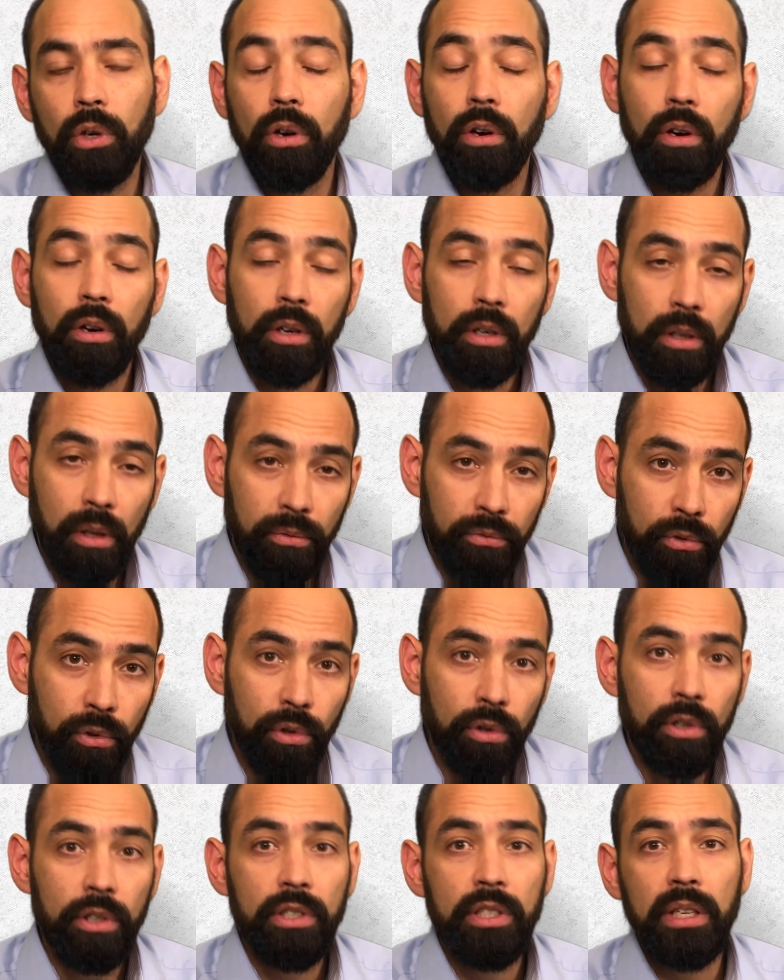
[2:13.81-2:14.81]
Or, of
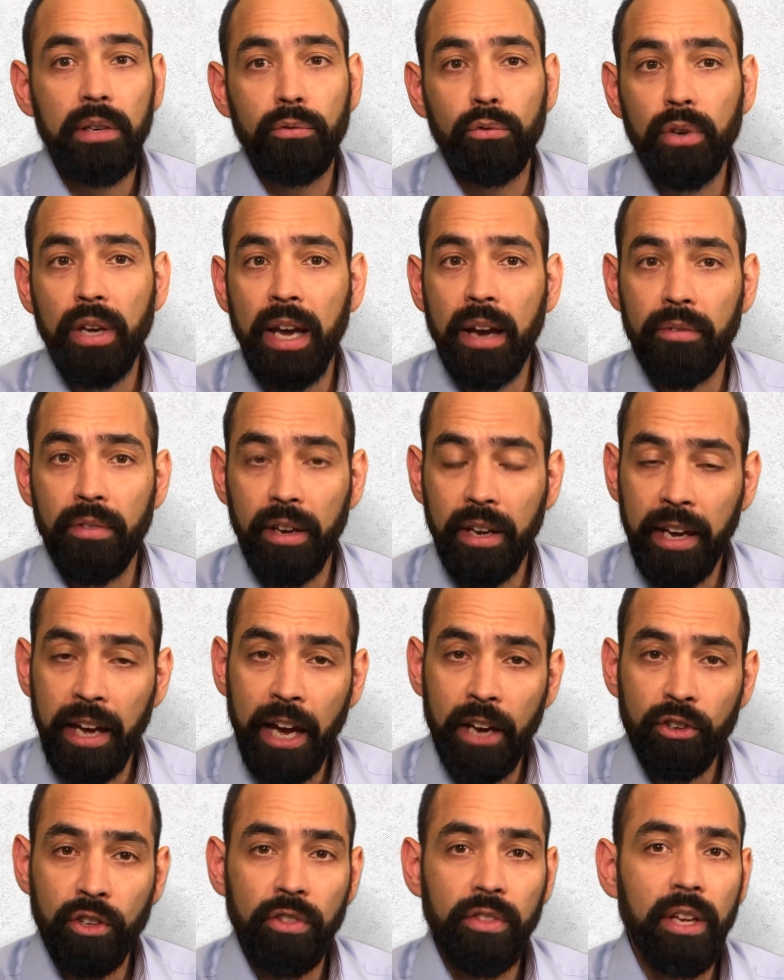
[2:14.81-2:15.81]
course, if you have the
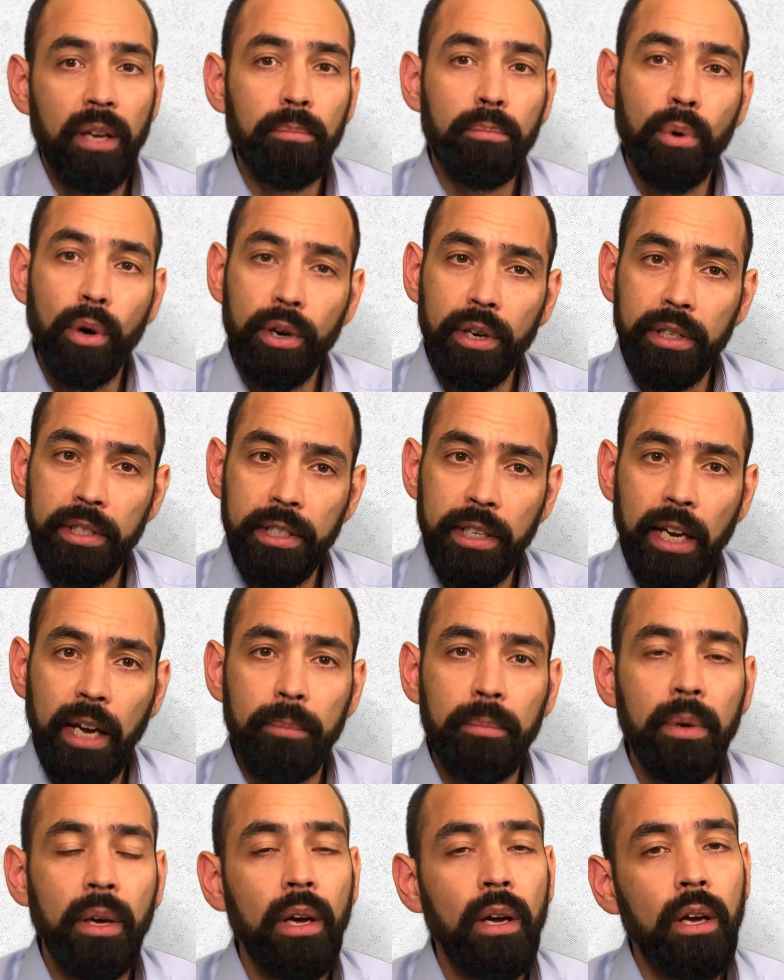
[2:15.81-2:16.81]
cash at that point in
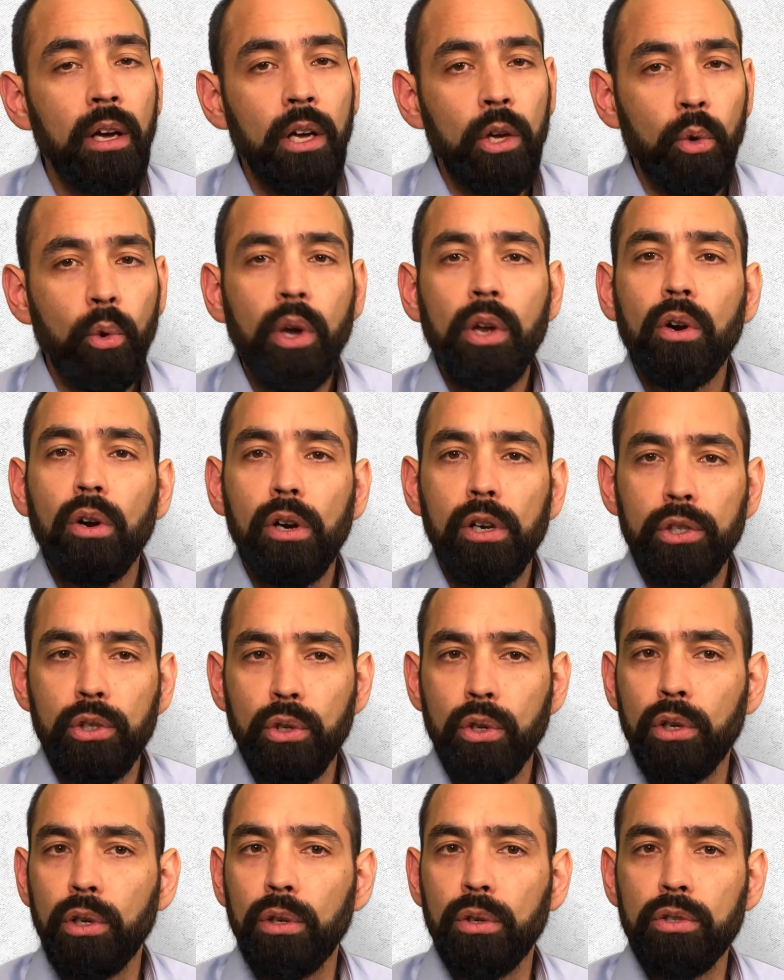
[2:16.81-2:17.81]
time, you can
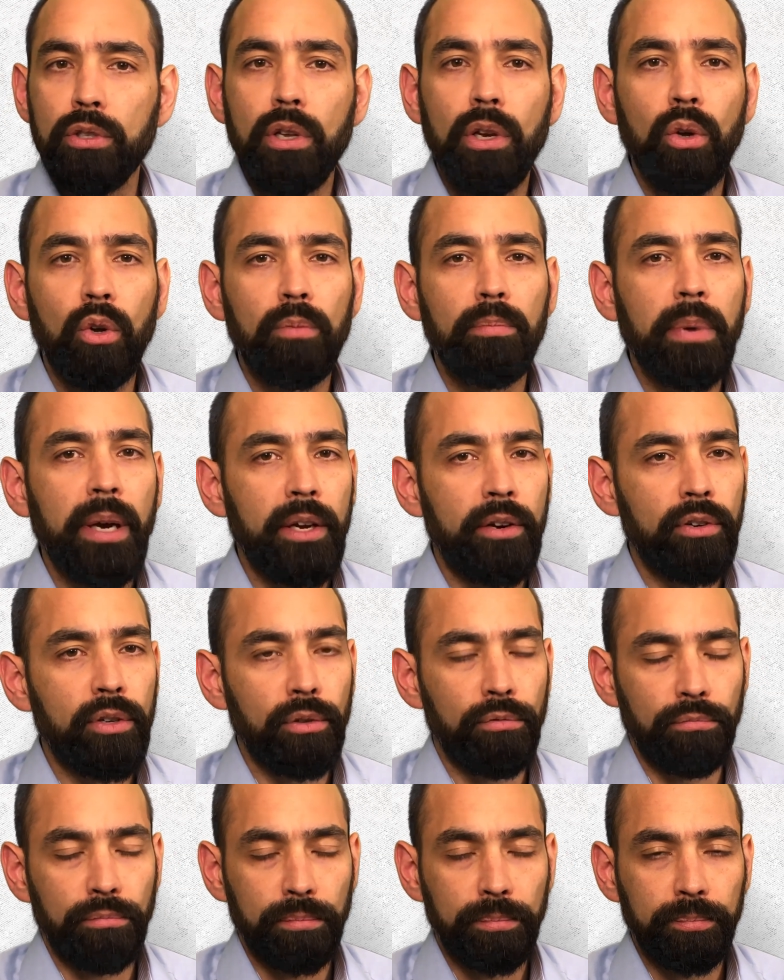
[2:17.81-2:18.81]
also close the loan by your
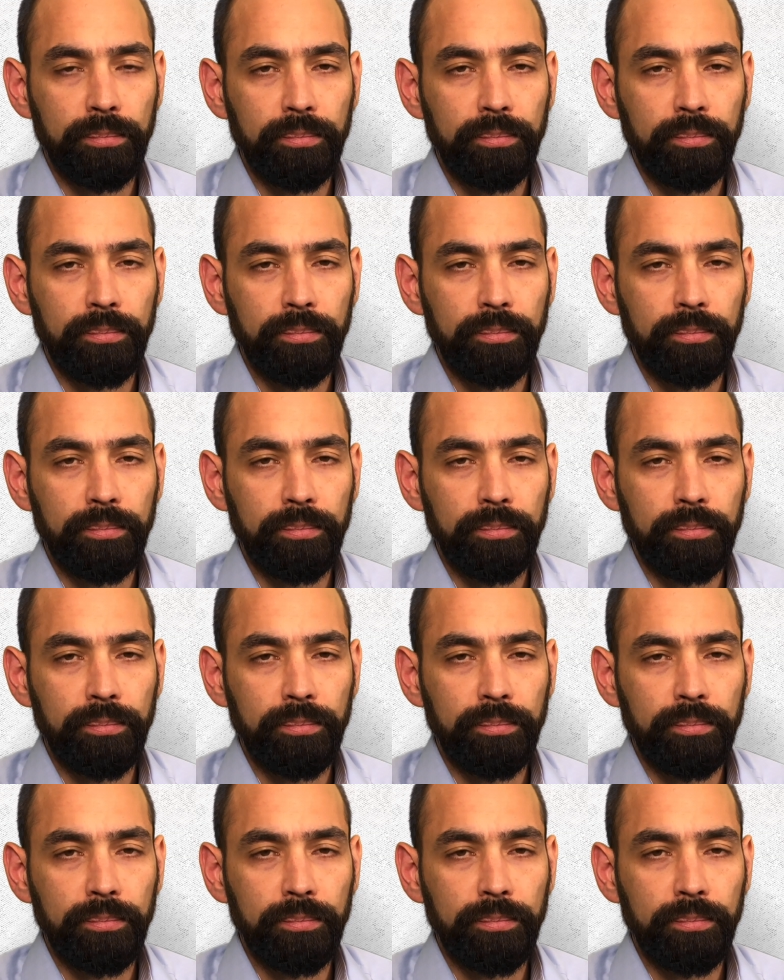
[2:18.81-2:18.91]
own.